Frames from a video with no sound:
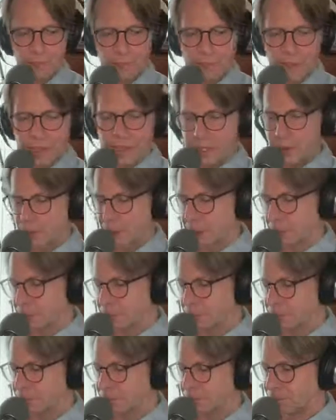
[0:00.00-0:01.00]
Anyway,
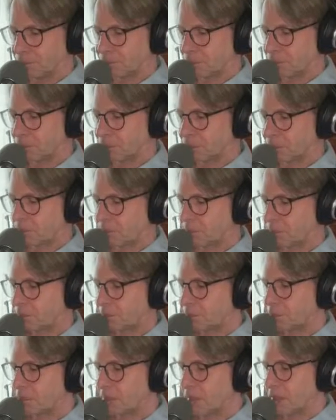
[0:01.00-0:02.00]

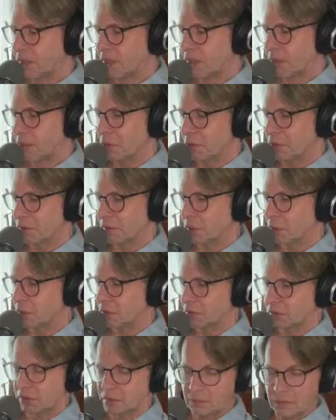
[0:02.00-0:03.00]
you know what,
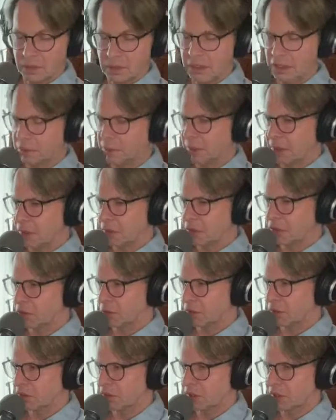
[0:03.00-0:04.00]
folks? Let's be good to
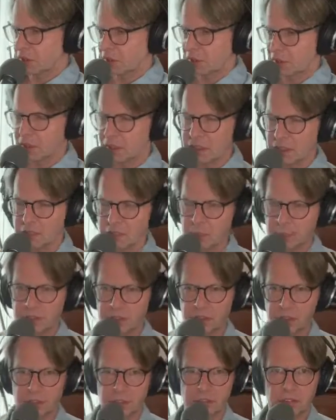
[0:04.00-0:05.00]
each other, kind to
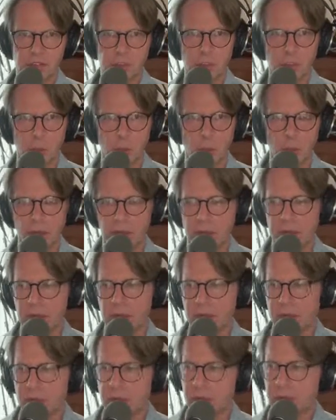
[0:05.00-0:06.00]
each other, support one
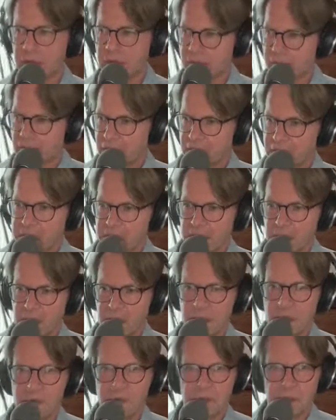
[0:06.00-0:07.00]
another,
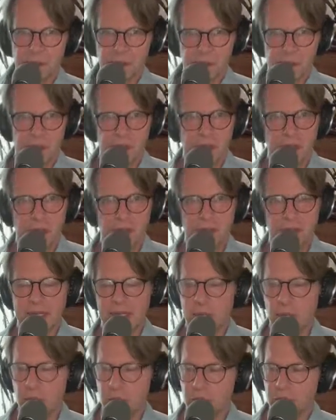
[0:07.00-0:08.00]
love the earth, love
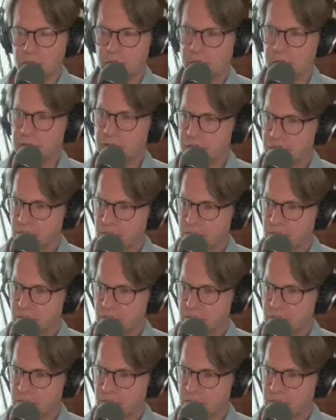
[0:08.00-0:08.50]
animals,